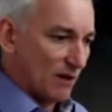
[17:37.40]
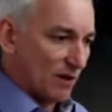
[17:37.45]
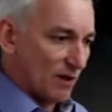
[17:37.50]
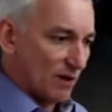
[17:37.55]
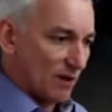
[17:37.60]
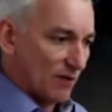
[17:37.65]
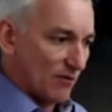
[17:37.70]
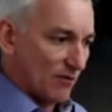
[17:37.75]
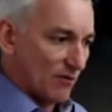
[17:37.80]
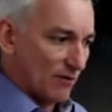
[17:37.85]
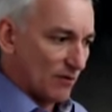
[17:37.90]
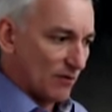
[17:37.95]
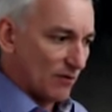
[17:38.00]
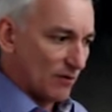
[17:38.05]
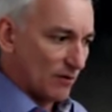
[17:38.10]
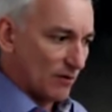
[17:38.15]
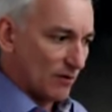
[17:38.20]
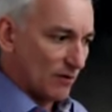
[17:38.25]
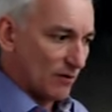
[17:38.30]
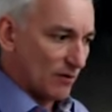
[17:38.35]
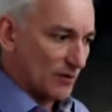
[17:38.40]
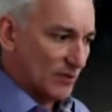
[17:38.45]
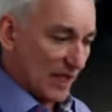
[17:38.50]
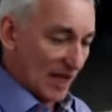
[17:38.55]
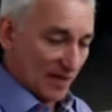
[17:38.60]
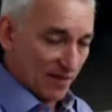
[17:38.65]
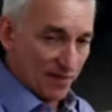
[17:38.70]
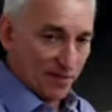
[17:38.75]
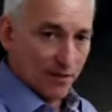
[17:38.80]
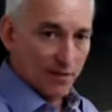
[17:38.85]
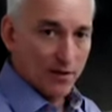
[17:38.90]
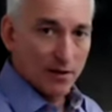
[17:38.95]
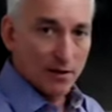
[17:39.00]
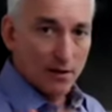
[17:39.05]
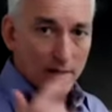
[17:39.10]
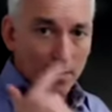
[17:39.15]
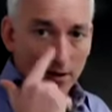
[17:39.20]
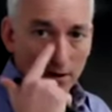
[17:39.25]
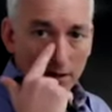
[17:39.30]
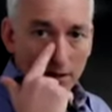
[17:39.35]
of Death,
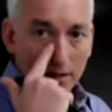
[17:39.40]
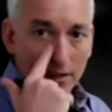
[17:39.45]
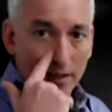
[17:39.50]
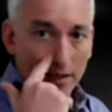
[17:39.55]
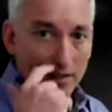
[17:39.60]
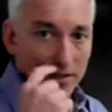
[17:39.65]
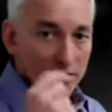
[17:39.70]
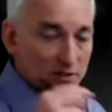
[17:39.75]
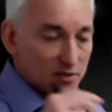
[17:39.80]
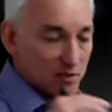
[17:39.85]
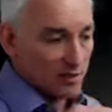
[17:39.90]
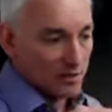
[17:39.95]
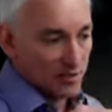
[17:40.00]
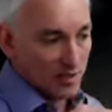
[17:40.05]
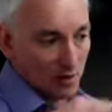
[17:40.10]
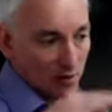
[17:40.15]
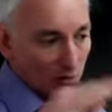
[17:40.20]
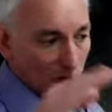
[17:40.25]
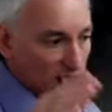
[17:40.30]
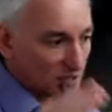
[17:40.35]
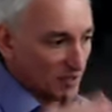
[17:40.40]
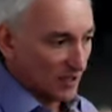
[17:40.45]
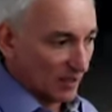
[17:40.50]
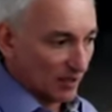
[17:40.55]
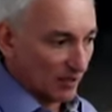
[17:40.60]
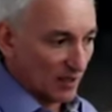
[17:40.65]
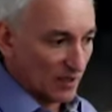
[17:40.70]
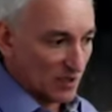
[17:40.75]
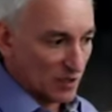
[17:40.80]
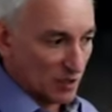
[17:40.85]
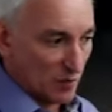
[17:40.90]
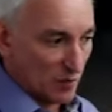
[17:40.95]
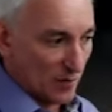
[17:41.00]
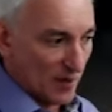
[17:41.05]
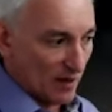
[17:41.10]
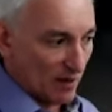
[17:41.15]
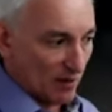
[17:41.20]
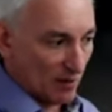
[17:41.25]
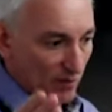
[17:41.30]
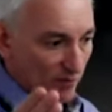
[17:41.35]
and he's got a whole psychological
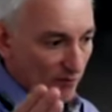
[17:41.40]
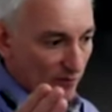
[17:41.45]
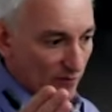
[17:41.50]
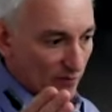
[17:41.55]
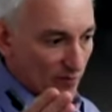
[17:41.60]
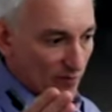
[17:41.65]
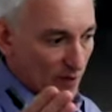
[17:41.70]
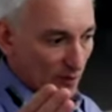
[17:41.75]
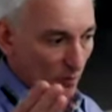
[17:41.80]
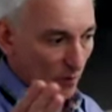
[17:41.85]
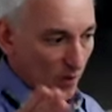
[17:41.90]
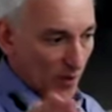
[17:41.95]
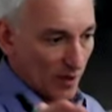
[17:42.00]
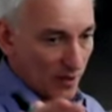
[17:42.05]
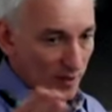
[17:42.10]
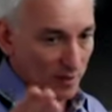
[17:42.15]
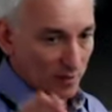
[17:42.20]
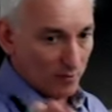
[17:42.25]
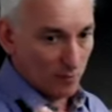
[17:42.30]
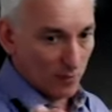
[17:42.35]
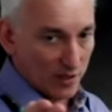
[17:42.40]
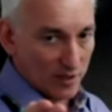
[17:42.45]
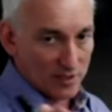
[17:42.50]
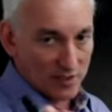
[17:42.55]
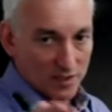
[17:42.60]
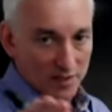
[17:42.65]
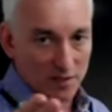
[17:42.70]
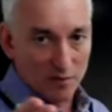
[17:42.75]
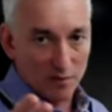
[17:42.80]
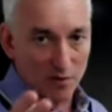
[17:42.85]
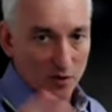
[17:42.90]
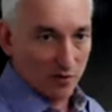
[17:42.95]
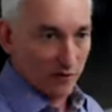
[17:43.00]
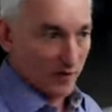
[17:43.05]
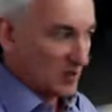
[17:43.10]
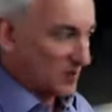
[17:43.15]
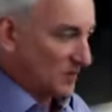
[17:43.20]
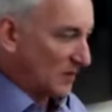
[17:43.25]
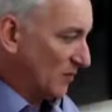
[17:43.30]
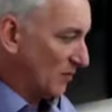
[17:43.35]
model of what is it that
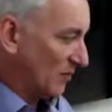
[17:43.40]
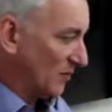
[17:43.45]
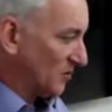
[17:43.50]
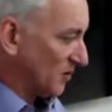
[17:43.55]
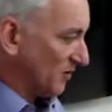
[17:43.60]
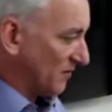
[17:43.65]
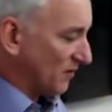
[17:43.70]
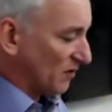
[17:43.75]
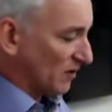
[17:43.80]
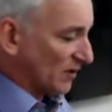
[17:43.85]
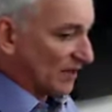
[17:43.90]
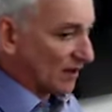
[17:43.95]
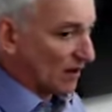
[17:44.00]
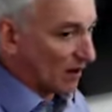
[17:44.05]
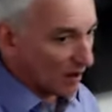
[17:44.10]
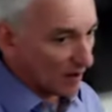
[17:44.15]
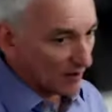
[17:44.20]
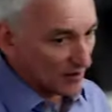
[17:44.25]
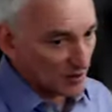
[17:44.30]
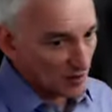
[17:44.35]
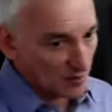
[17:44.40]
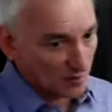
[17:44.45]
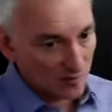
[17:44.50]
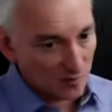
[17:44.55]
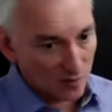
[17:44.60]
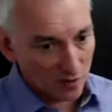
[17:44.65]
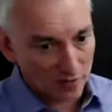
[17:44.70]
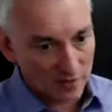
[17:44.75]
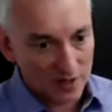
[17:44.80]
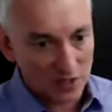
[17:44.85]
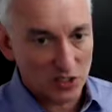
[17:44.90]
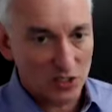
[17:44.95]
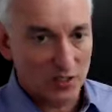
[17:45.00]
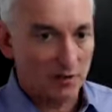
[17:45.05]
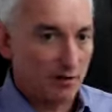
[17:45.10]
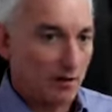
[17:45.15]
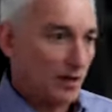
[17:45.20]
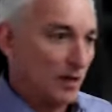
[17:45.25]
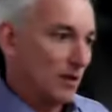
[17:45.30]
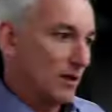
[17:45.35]
motivates people. So if you look at all human motivation,
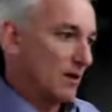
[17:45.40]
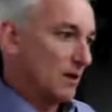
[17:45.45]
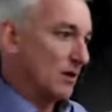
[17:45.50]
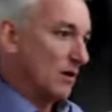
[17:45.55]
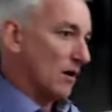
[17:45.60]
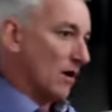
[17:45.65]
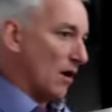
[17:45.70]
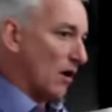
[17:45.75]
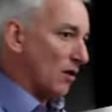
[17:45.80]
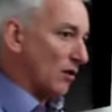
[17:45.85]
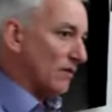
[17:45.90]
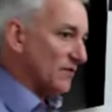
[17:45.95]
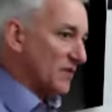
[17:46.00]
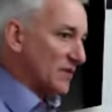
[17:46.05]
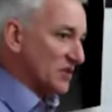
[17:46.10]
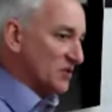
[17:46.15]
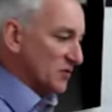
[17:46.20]
all of these